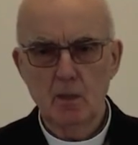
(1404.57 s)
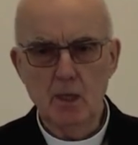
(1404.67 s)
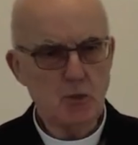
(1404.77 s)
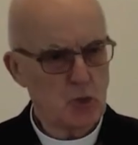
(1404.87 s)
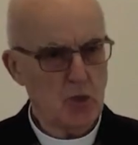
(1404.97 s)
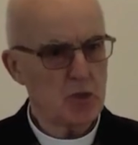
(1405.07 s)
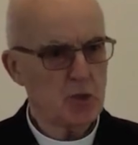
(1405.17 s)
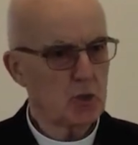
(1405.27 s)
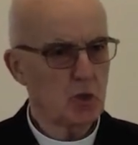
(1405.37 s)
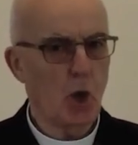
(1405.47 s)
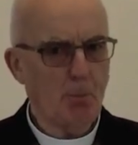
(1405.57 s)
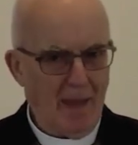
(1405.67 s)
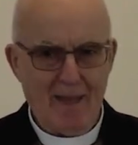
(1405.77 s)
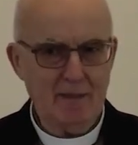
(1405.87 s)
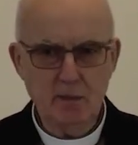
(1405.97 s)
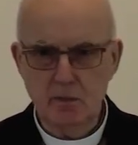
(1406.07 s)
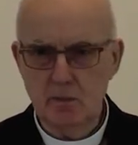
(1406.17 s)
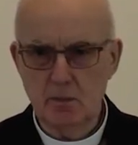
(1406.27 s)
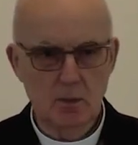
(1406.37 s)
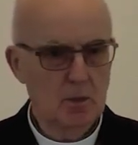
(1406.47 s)
He just
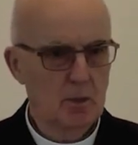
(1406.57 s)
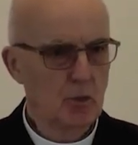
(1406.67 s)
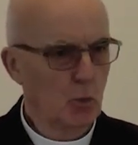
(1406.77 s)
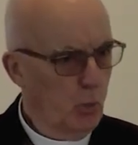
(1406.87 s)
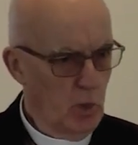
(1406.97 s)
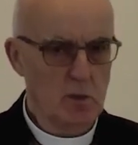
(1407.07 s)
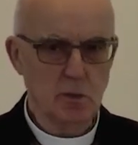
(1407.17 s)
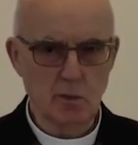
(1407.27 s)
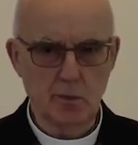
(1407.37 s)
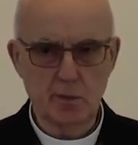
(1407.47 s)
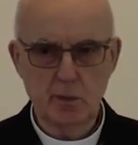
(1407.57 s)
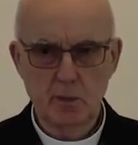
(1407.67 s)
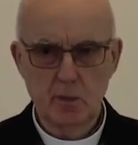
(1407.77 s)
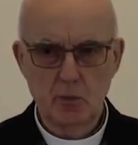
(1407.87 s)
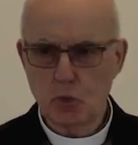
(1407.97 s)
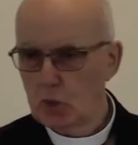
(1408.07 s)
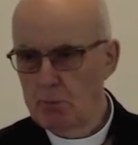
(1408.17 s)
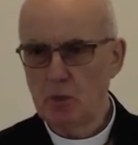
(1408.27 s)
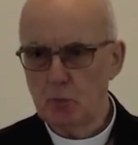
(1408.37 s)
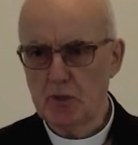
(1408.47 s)
commanded the world to
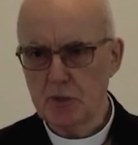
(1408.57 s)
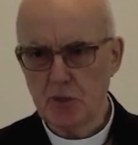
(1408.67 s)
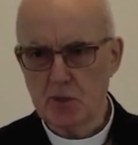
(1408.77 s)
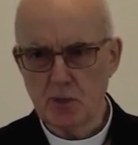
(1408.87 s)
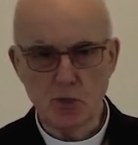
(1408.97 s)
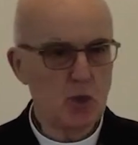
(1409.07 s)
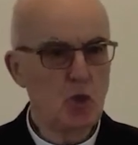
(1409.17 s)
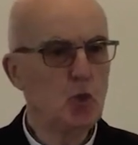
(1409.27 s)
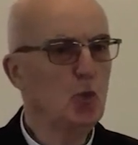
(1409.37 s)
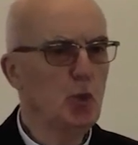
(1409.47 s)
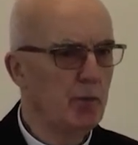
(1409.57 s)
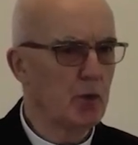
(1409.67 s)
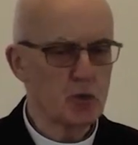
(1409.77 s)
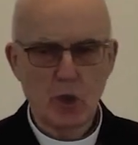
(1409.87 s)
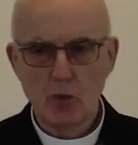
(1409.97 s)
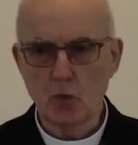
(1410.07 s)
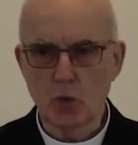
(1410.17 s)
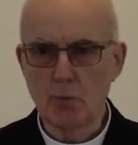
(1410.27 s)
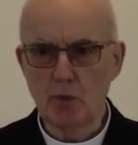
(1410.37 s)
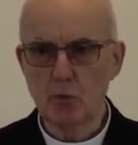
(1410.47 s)
come into existence, the universe to
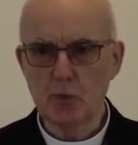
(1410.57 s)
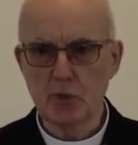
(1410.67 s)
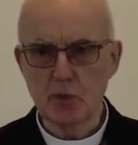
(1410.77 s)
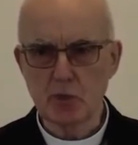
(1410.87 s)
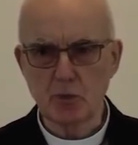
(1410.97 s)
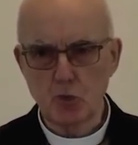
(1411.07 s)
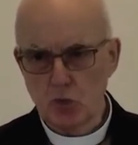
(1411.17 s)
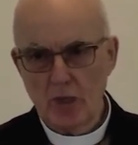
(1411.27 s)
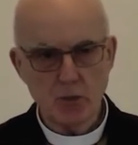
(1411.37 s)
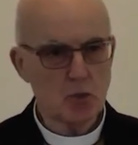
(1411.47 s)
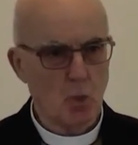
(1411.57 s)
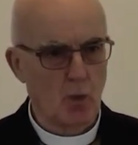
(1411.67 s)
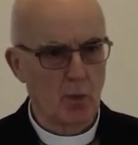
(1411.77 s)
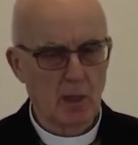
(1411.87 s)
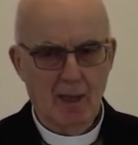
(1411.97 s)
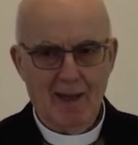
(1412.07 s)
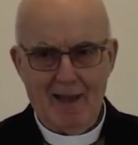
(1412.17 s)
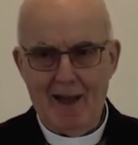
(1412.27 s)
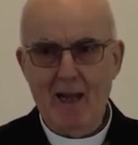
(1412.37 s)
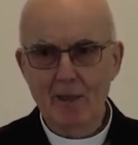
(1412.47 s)
come into existence. In Genesis 1,
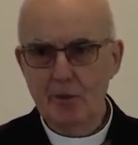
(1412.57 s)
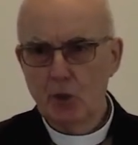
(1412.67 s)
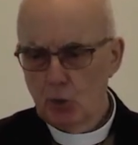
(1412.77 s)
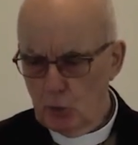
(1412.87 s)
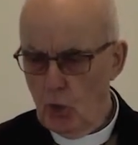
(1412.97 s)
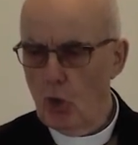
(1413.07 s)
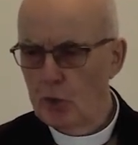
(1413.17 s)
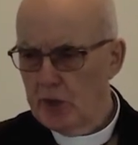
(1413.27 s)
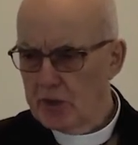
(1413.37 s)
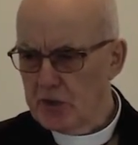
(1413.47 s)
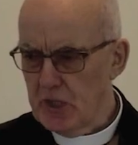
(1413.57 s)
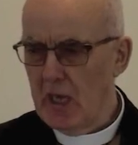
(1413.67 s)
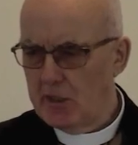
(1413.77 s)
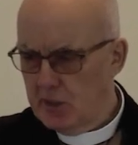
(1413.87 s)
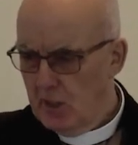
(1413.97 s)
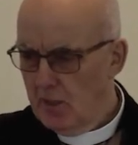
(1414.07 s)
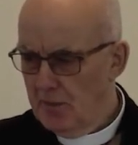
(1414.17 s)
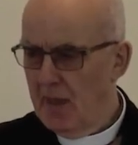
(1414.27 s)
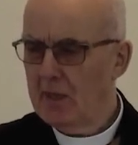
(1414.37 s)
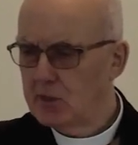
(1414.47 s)
and God said,
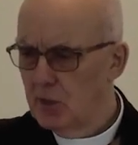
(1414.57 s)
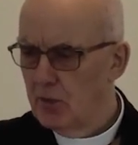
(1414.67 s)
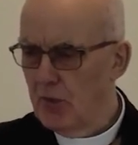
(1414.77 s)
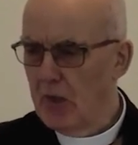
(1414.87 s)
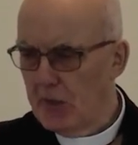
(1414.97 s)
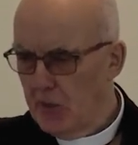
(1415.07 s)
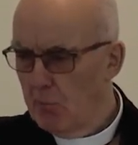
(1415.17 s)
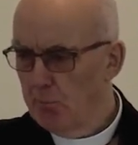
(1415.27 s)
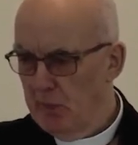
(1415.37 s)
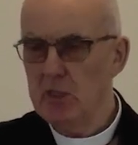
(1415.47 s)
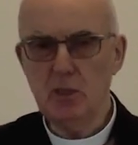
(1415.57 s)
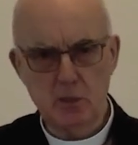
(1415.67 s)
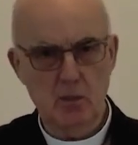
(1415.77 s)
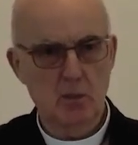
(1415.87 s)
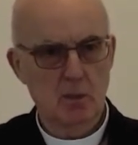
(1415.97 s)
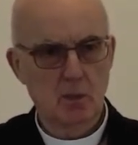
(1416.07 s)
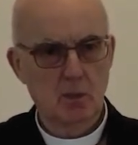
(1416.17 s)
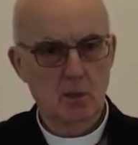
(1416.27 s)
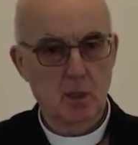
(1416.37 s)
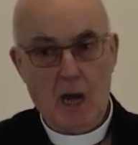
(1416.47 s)
Let there be.
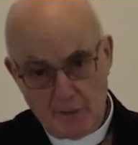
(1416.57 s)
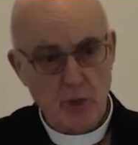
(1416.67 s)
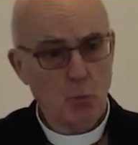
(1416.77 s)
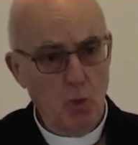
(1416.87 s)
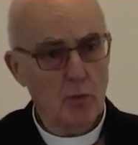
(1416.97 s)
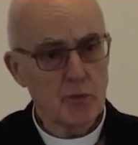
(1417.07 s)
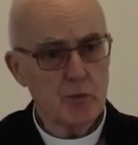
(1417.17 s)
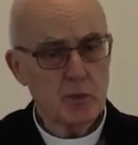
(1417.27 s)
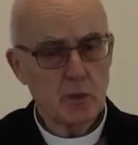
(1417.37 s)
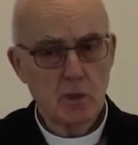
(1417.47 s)
And there was.